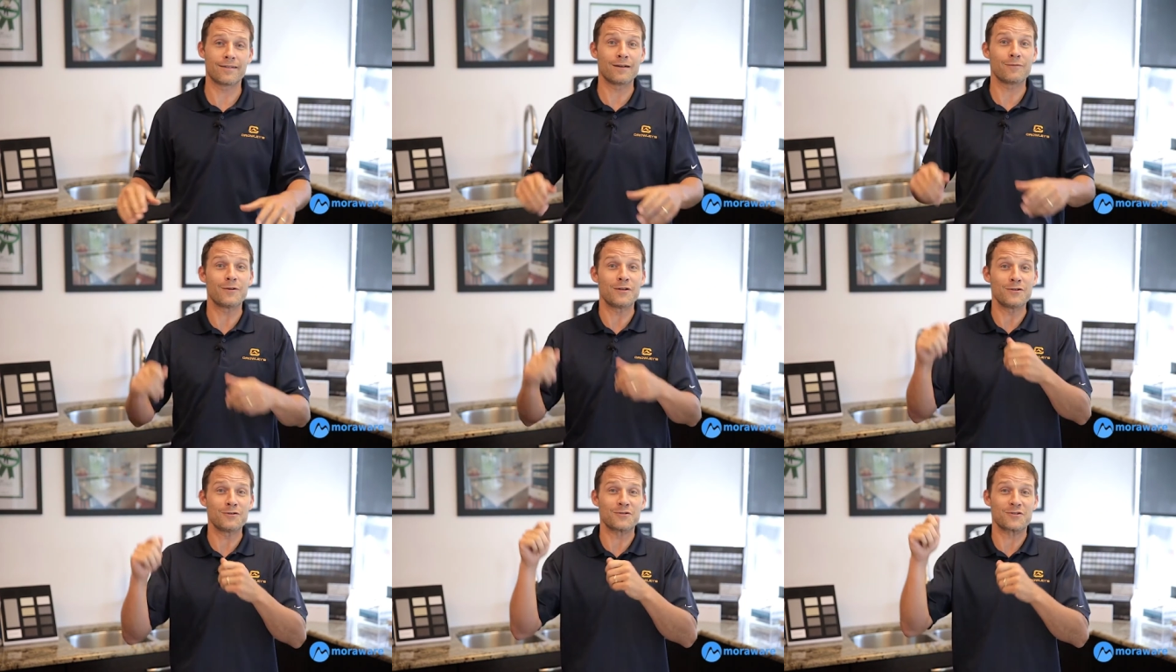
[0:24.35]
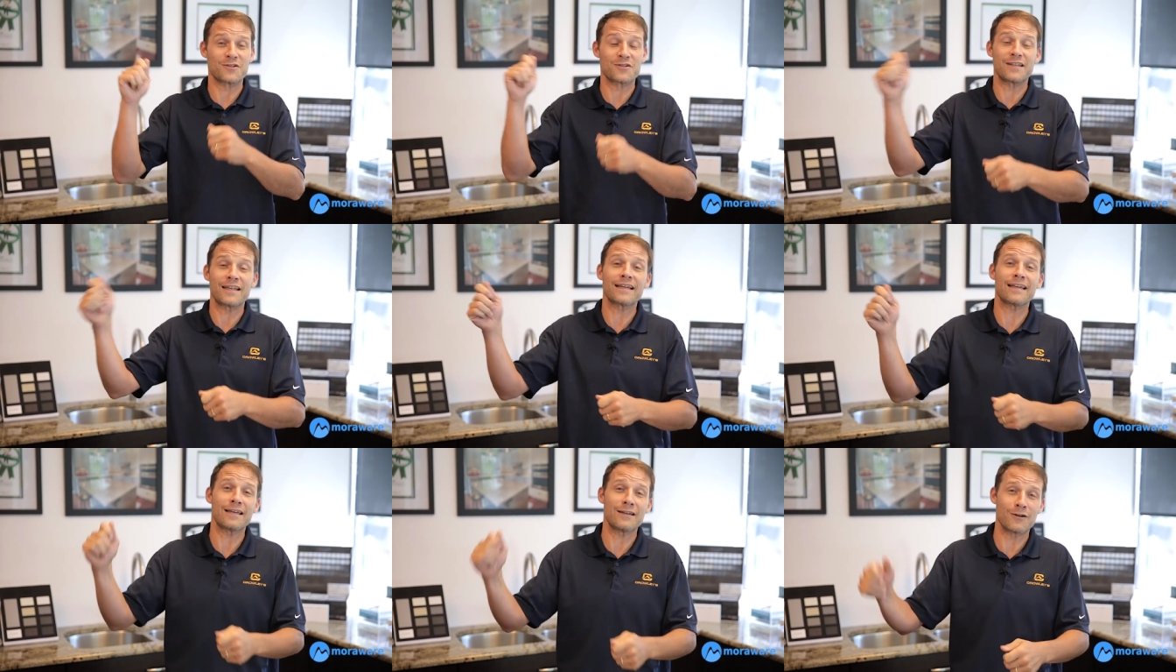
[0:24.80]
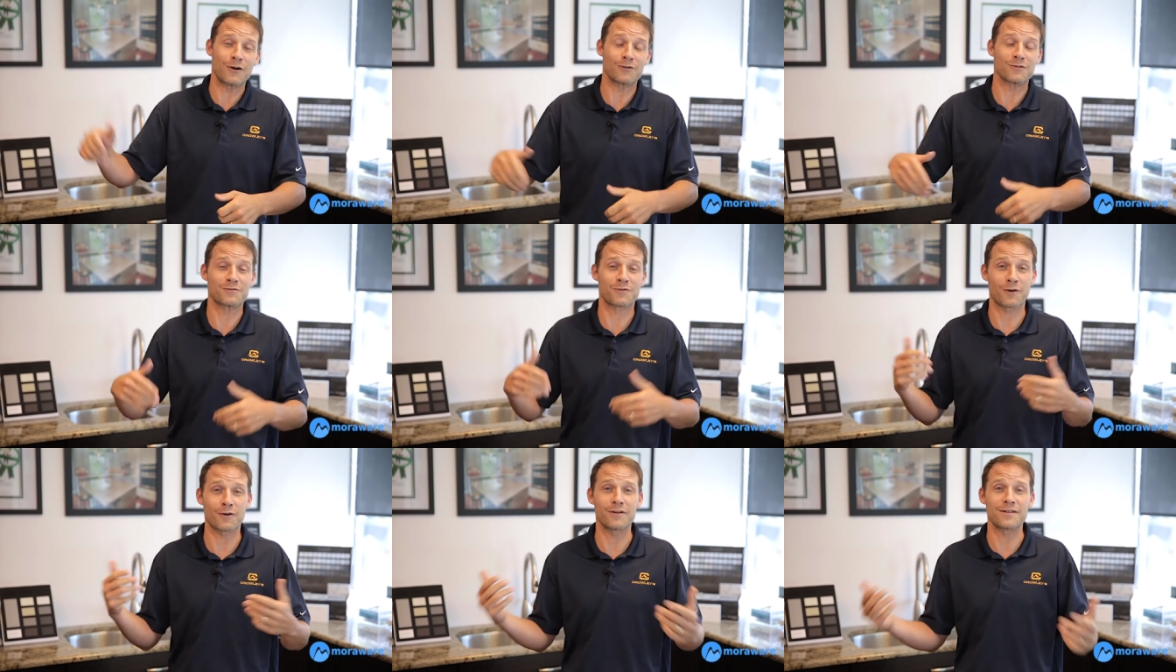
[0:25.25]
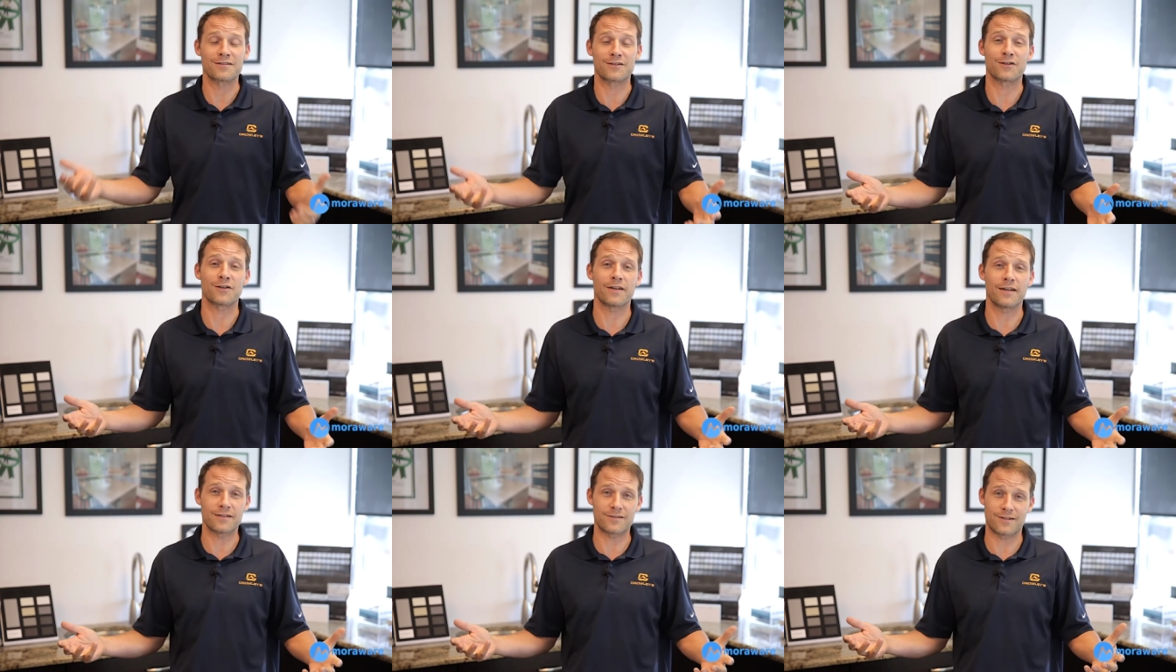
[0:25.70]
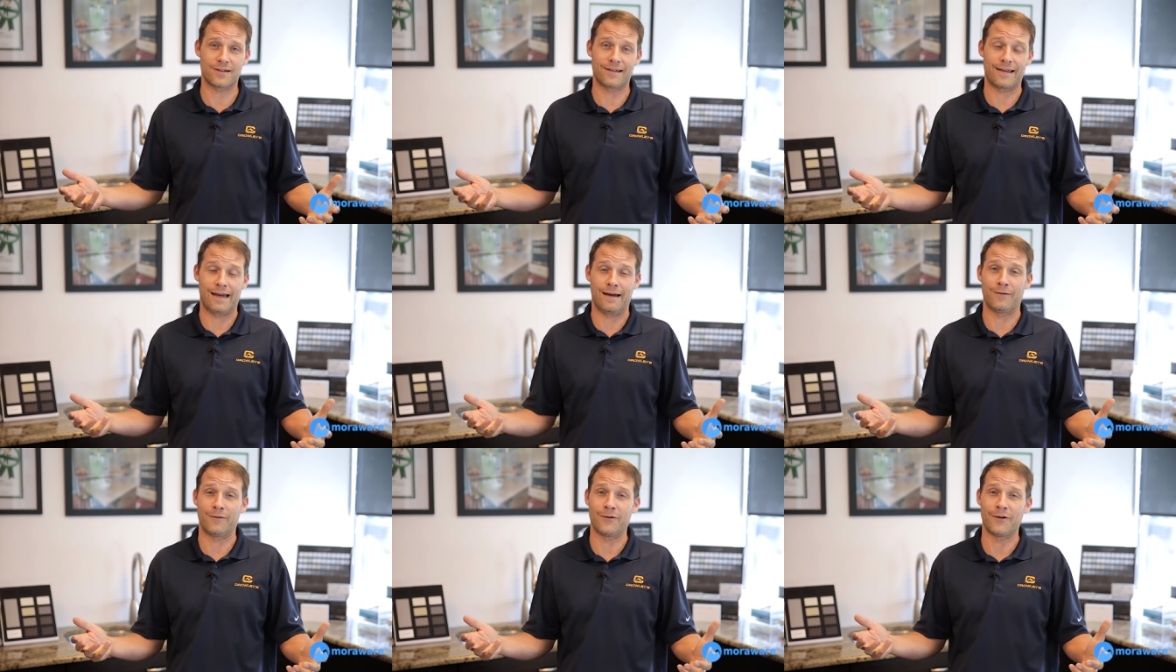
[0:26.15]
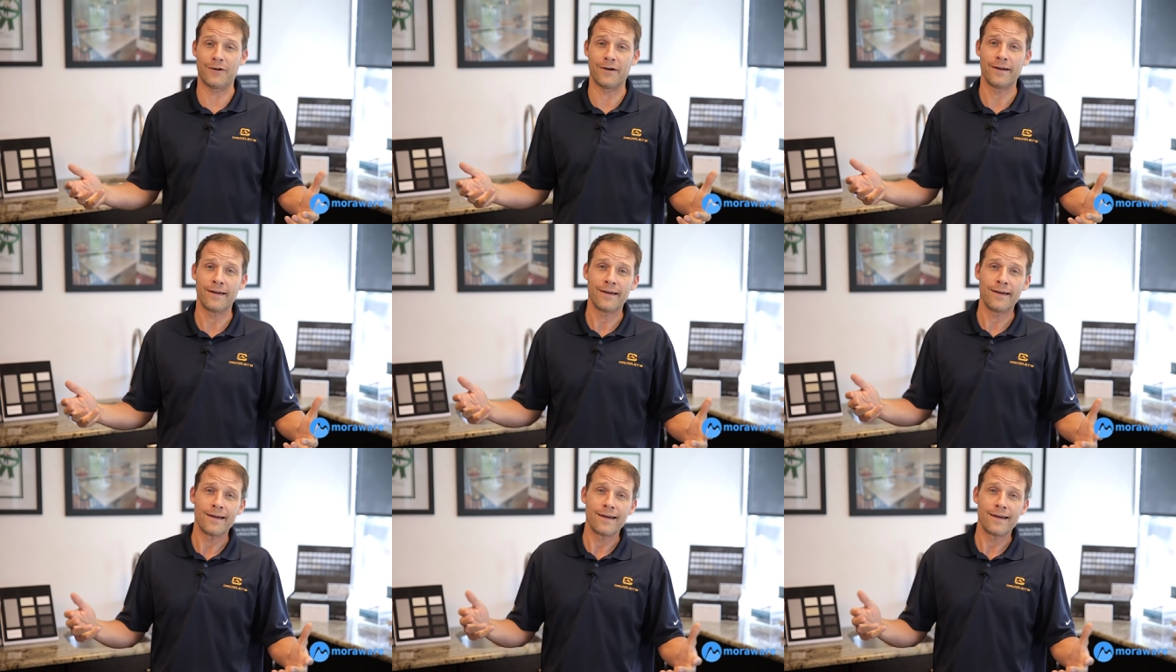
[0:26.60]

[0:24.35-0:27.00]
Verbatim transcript: and then we used sticky notes for our installation calendar.